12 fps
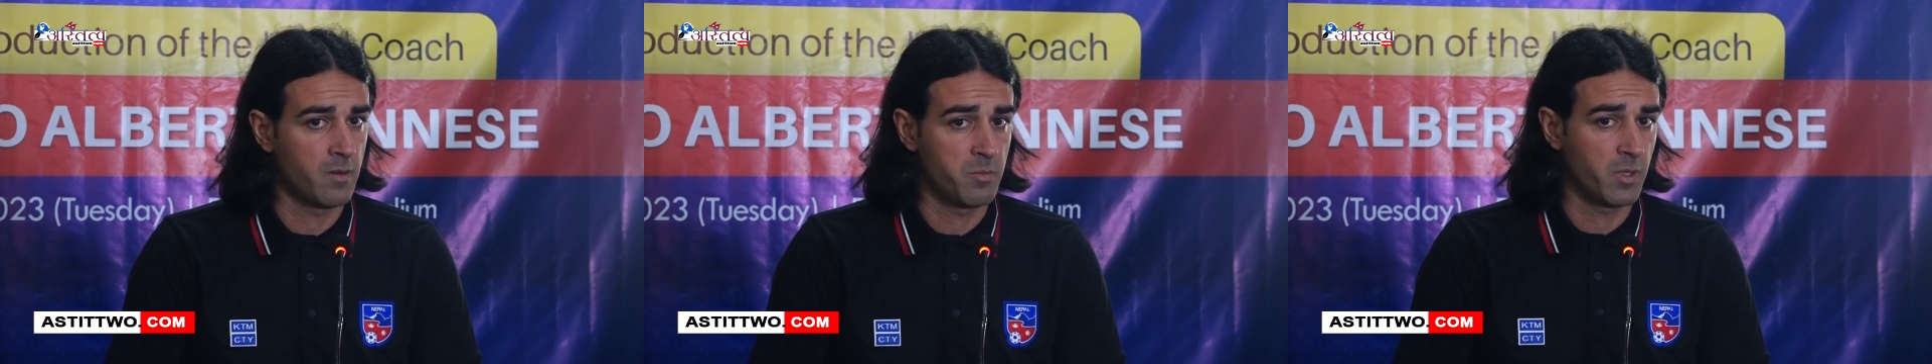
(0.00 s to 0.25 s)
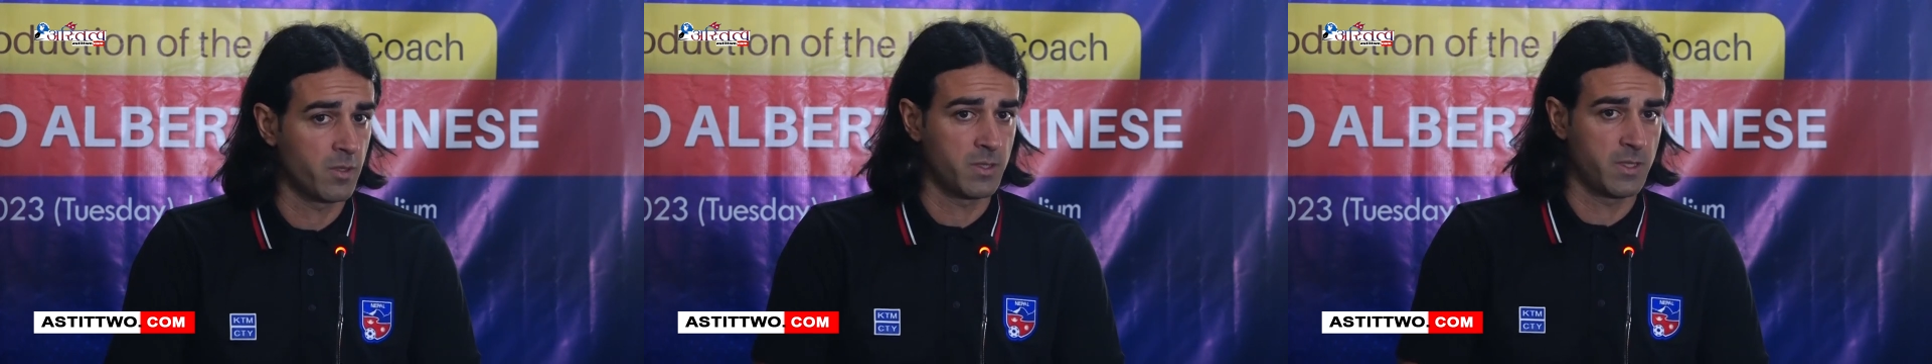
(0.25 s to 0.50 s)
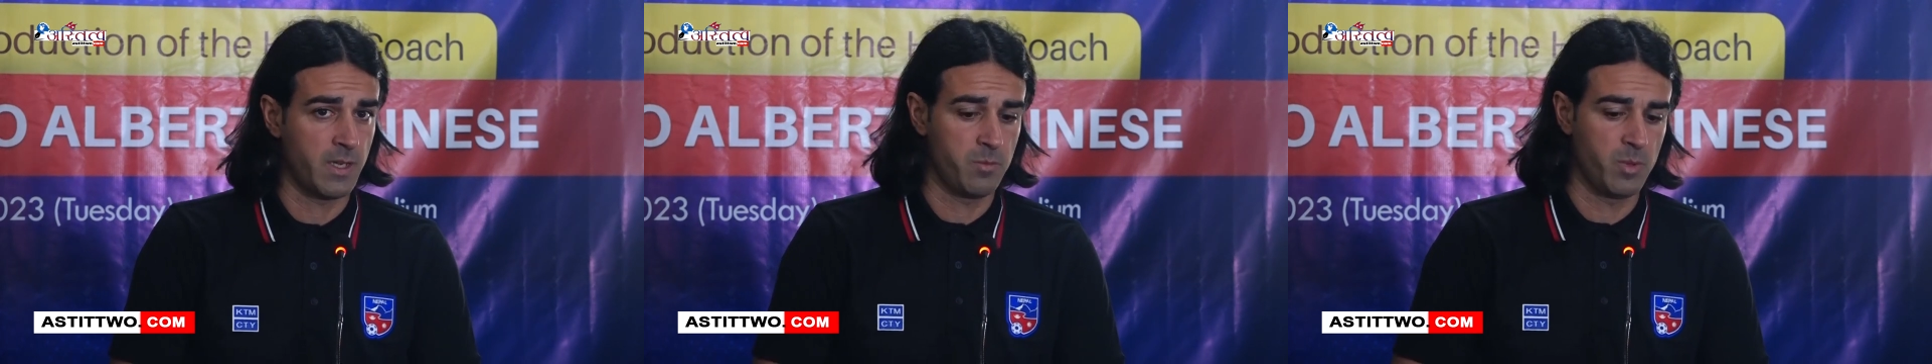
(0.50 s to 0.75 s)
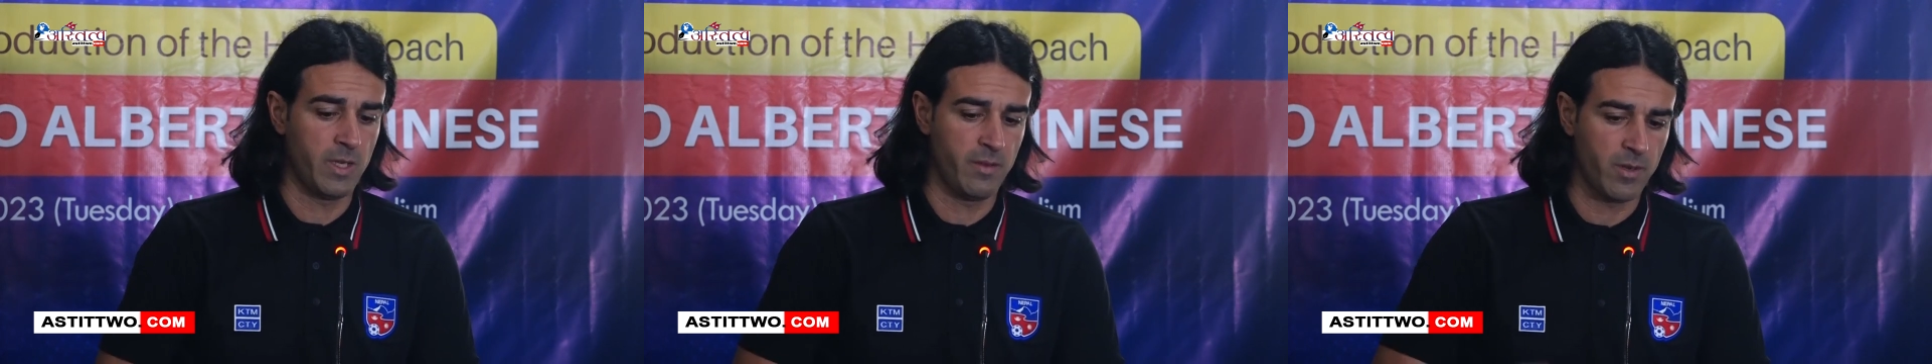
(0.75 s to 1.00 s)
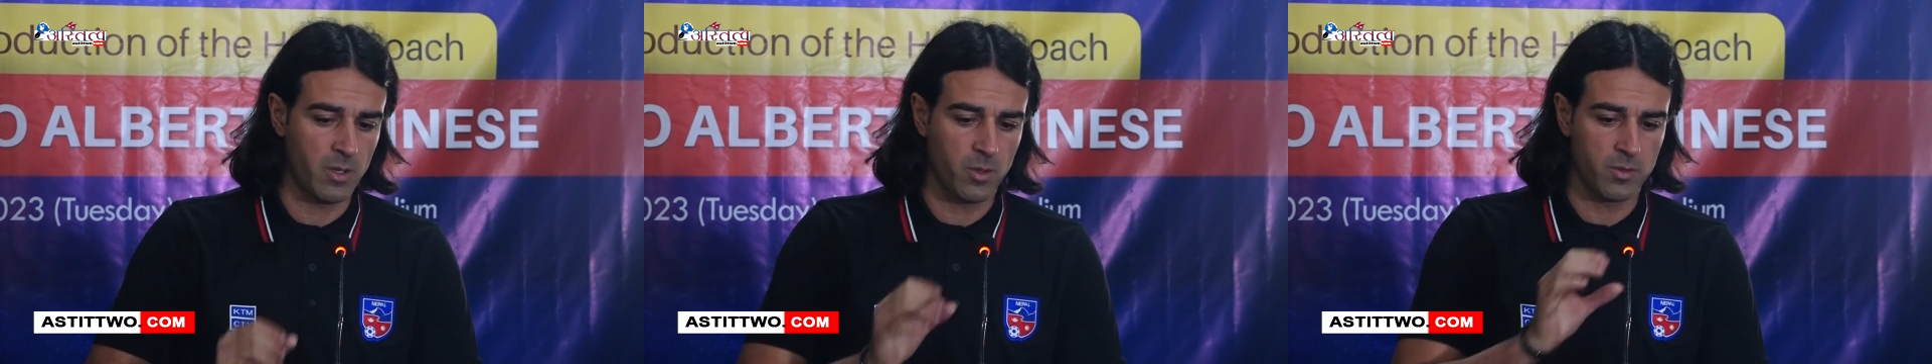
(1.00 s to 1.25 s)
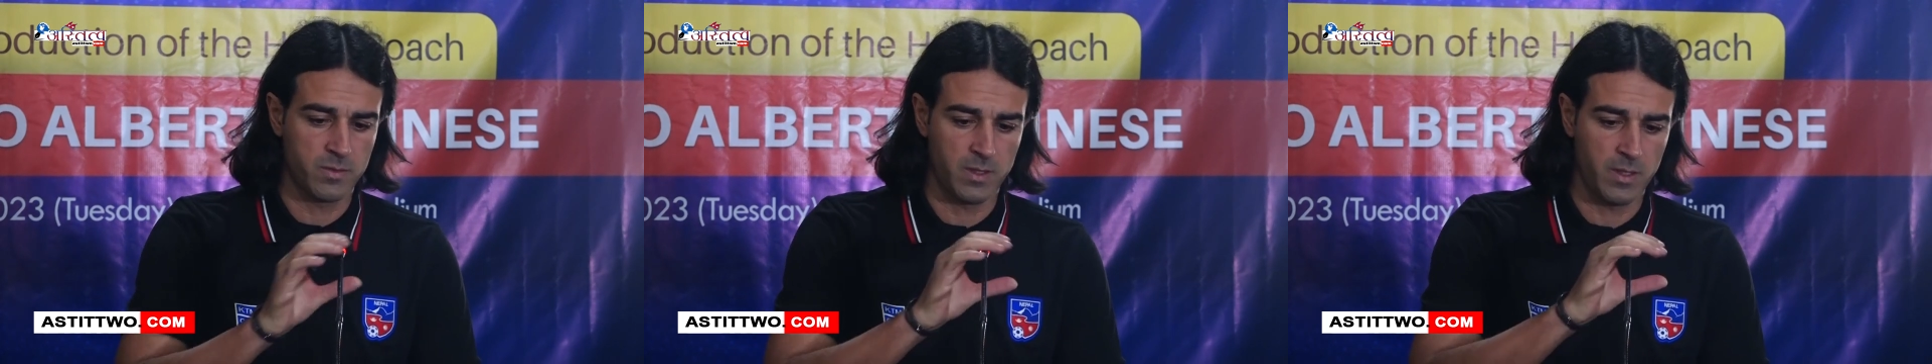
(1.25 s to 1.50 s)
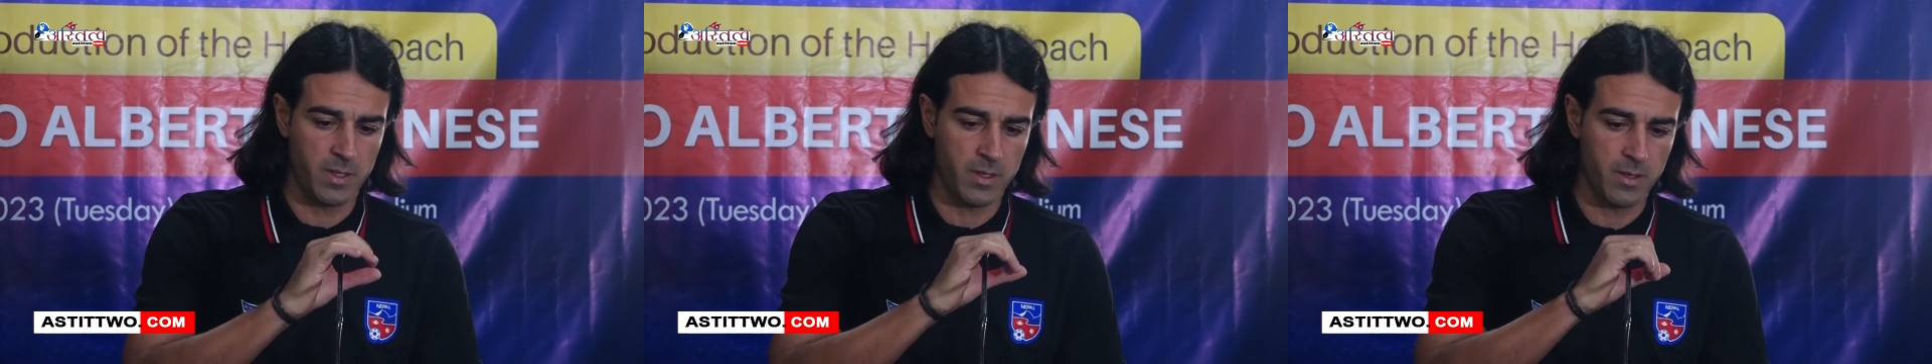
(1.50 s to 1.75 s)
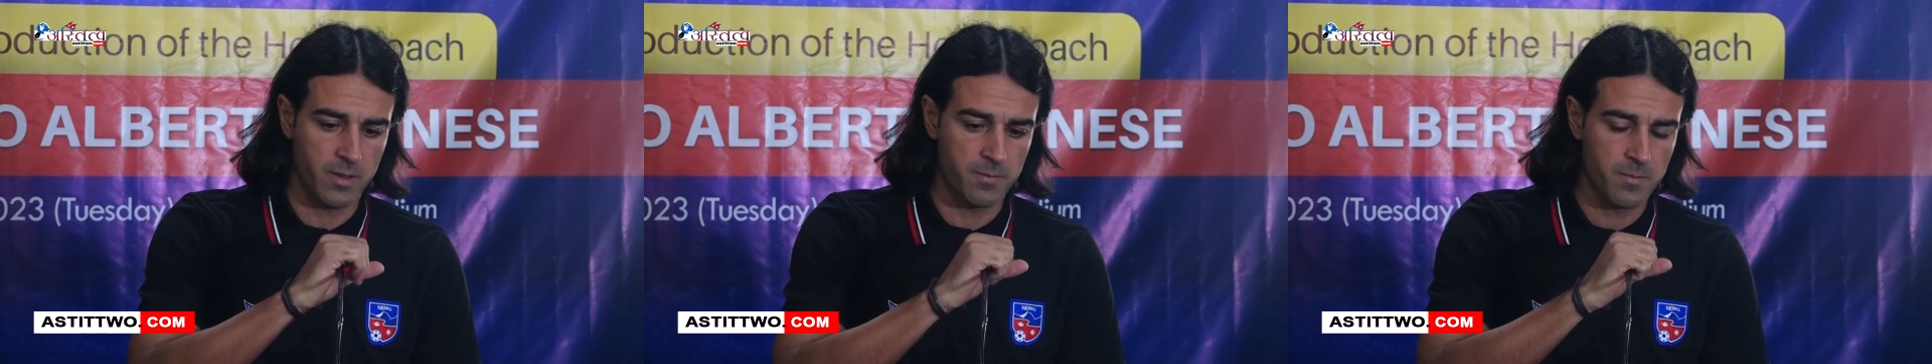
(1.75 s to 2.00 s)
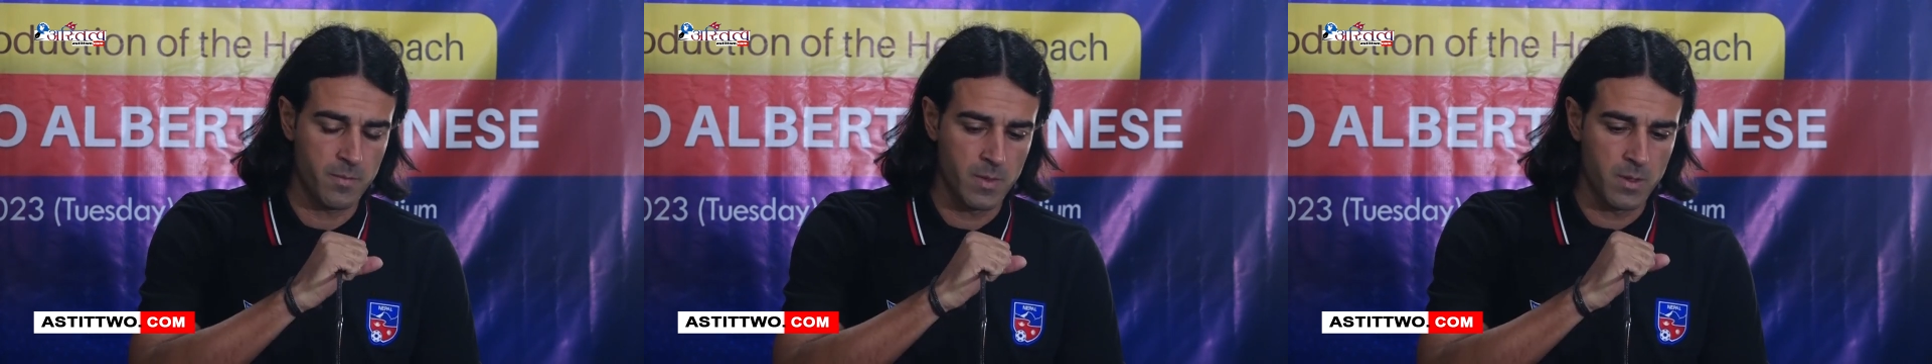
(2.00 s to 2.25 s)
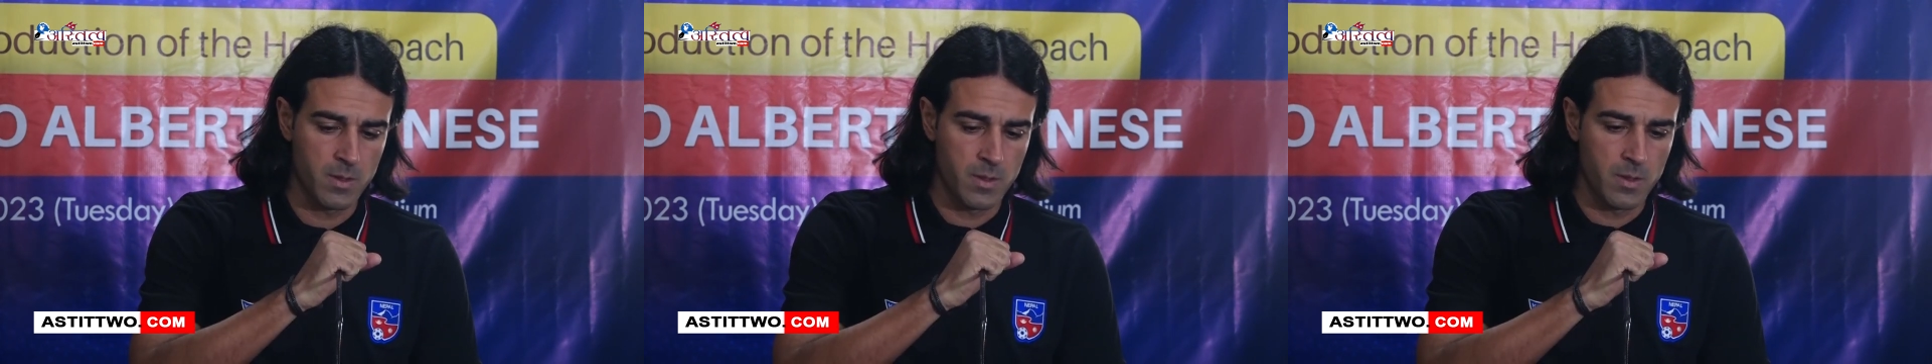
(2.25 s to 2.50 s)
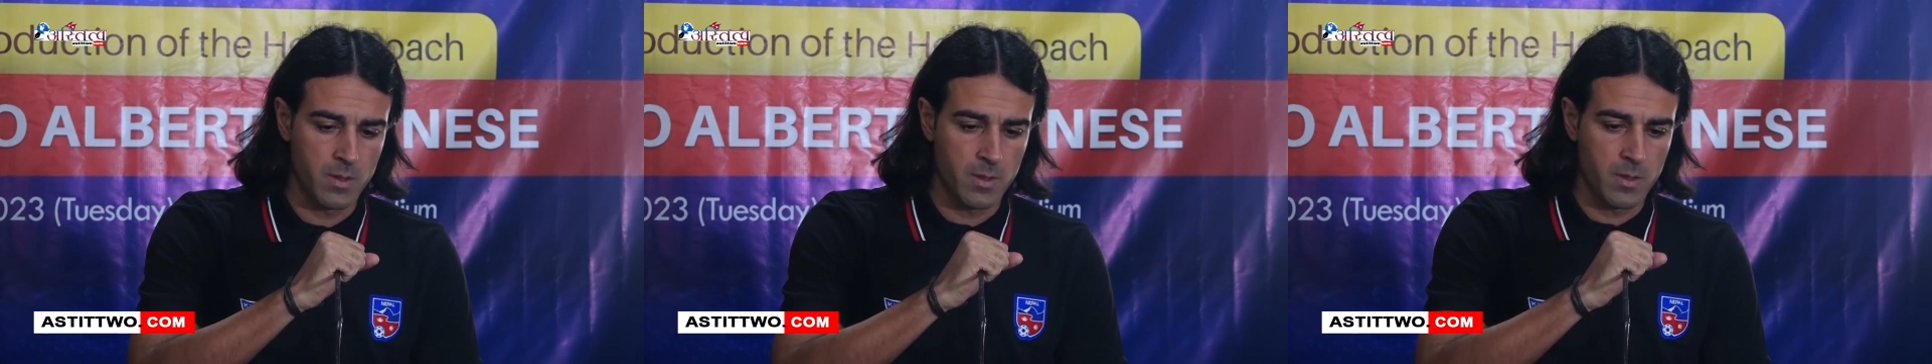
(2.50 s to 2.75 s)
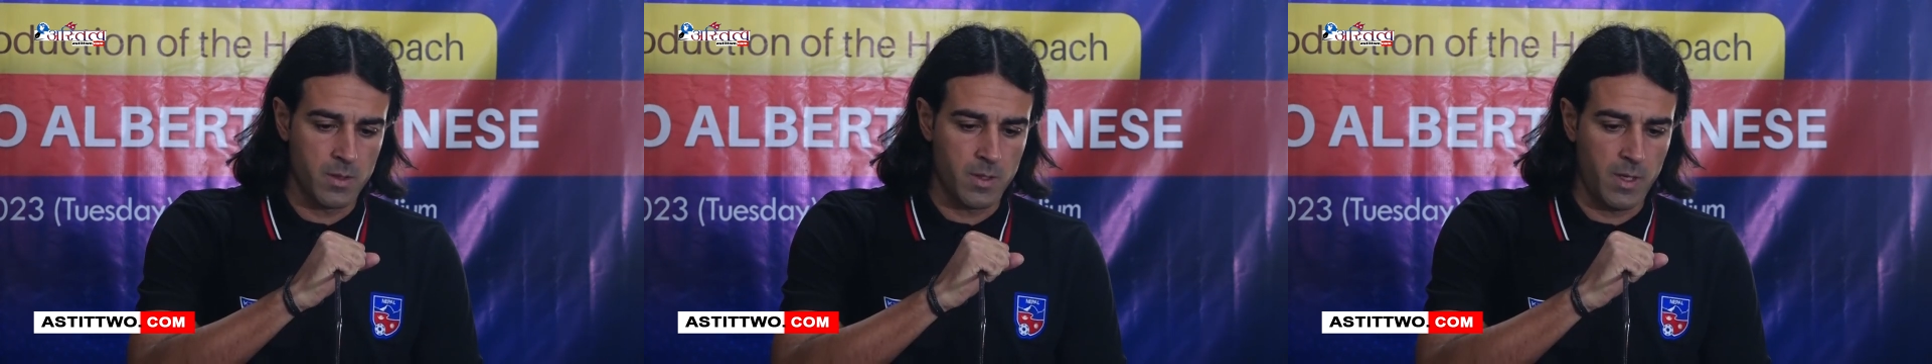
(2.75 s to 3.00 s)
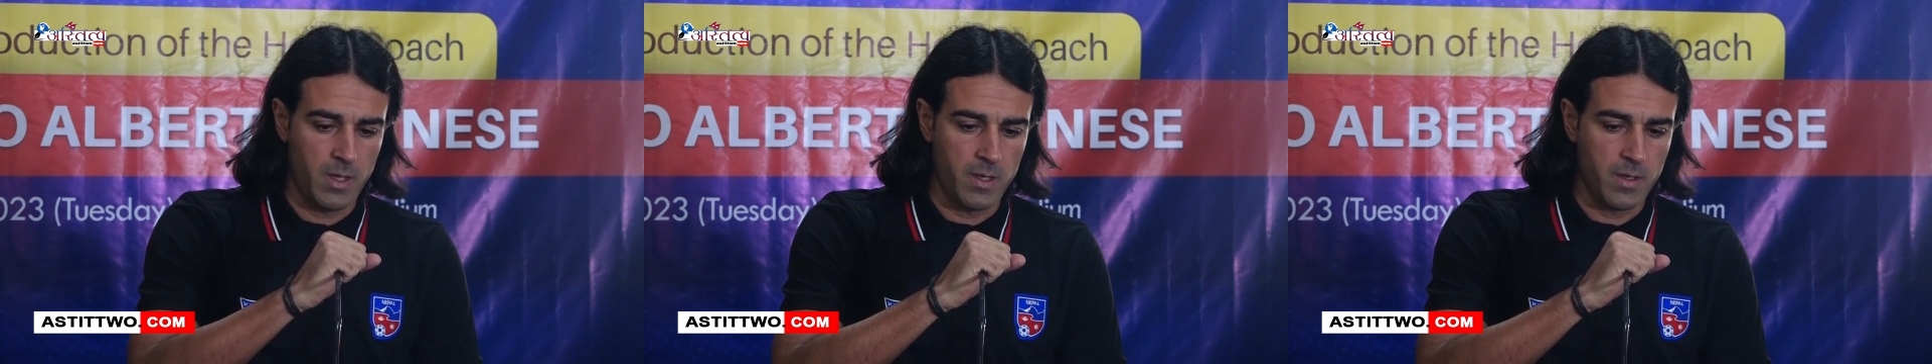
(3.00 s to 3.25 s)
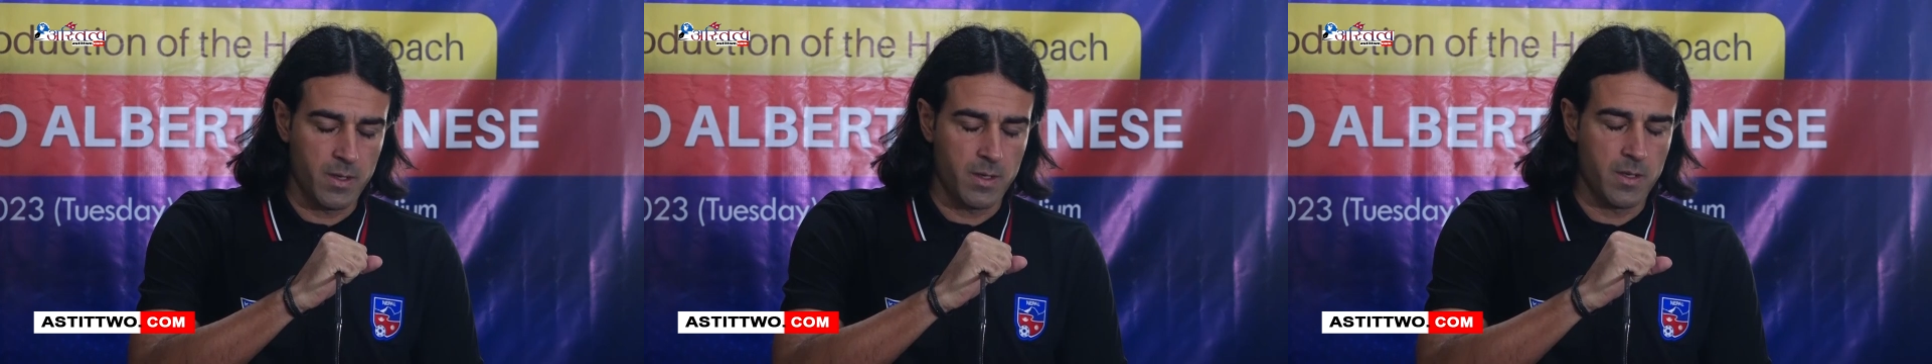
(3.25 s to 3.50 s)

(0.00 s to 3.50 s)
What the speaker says: because I believe a lot in